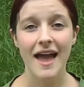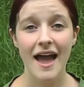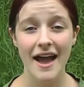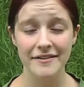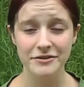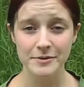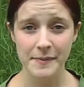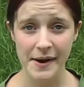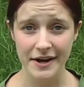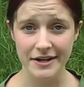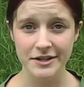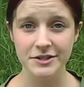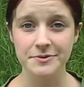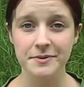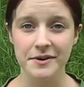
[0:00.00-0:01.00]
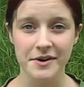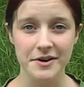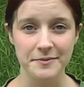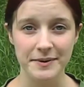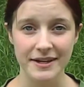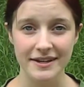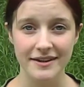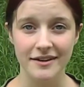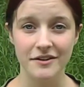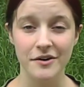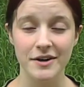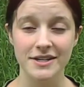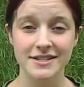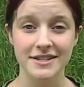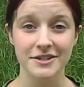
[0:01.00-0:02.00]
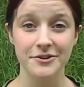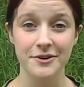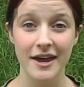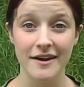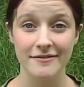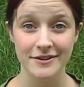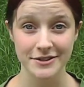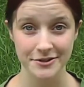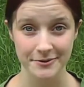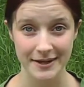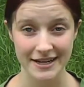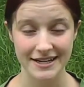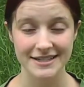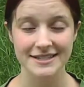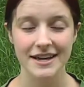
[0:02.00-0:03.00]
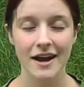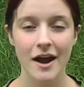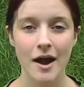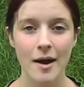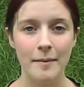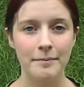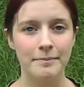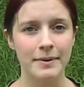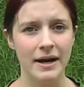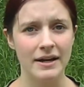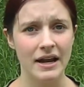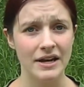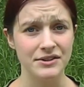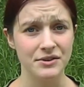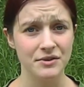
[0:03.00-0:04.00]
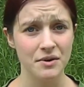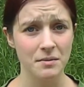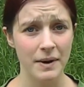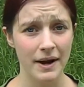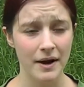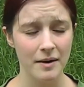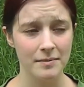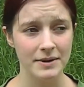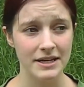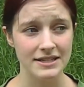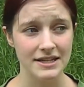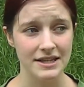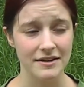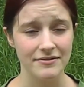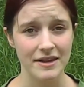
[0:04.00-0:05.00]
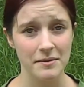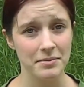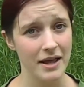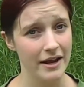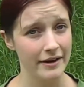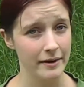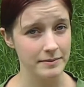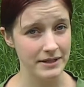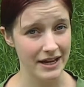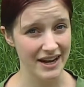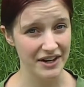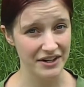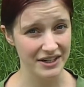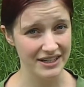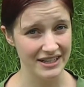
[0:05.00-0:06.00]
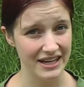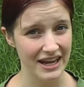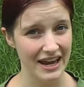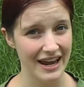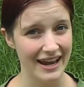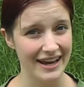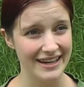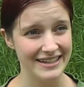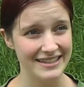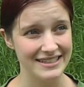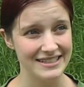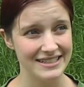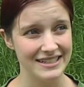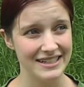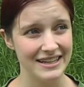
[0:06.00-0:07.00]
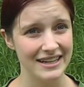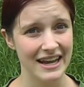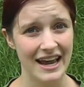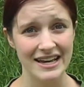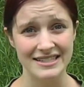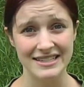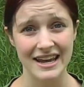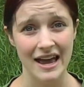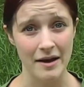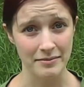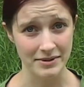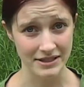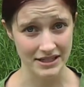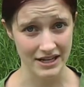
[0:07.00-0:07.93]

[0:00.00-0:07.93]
After Paris, we're going to be going to the UK for two weeks. But I don't know where because I left that planning up to Aaron and it hasn't happened